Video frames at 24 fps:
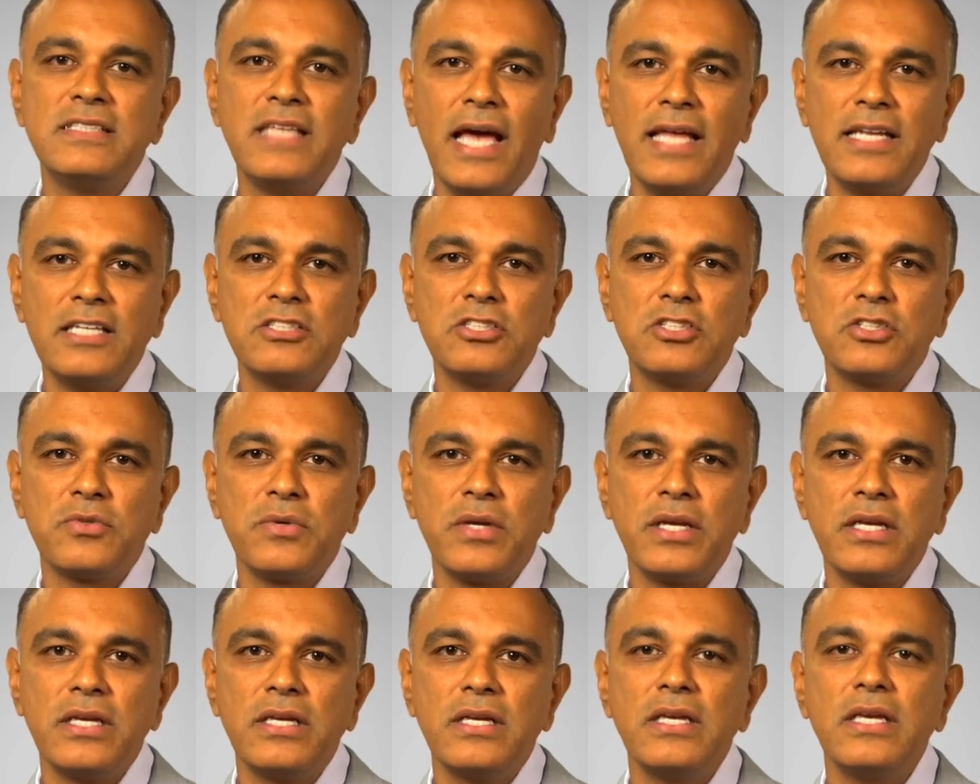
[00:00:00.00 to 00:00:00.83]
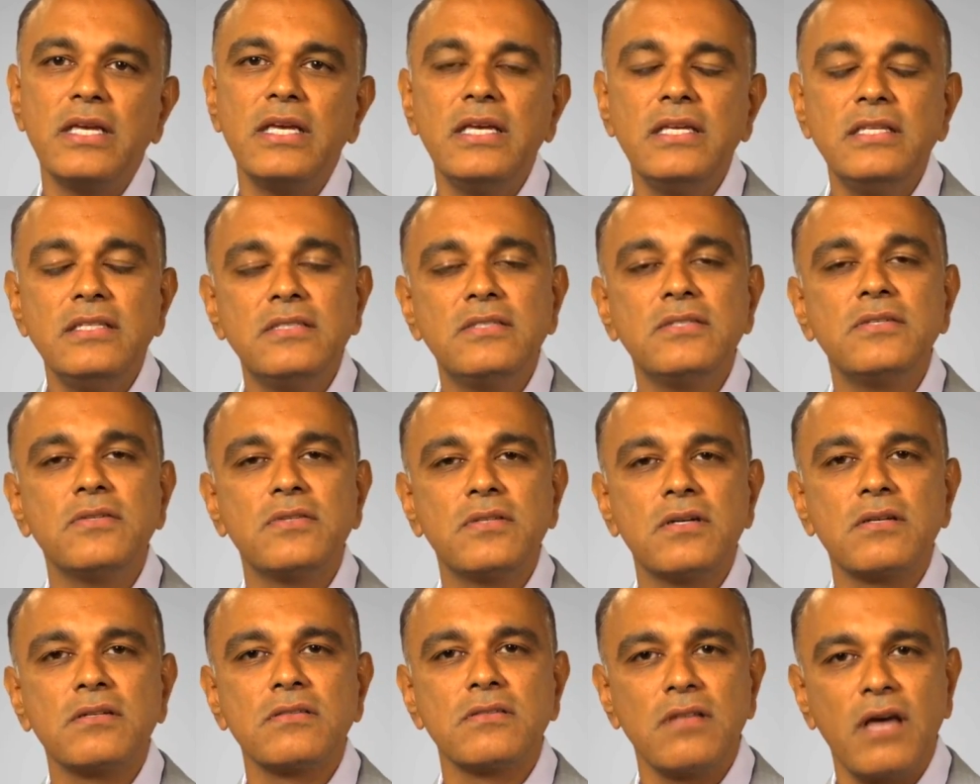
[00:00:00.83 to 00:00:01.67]
dentistry into
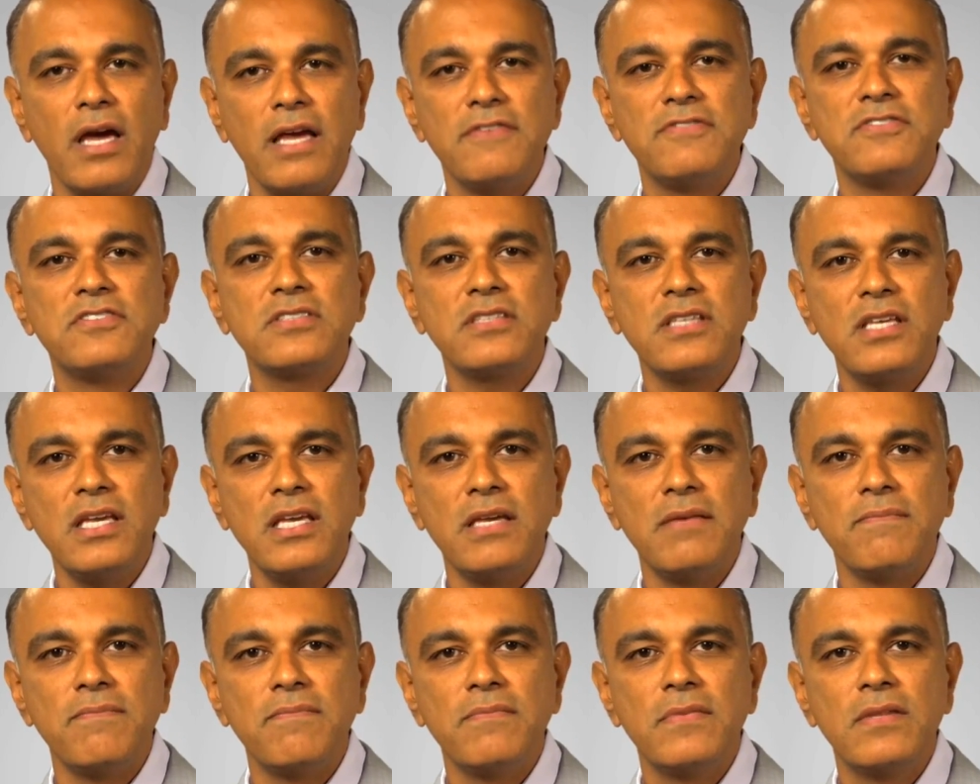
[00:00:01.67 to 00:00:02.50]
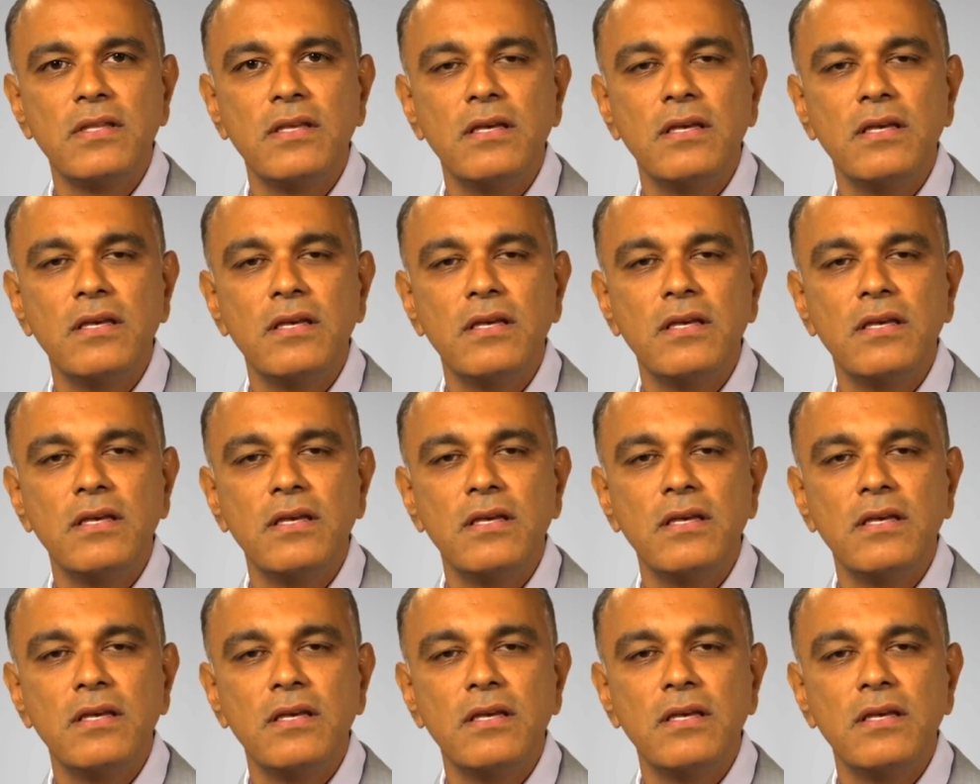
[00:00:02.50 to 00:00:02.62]
their life scheme.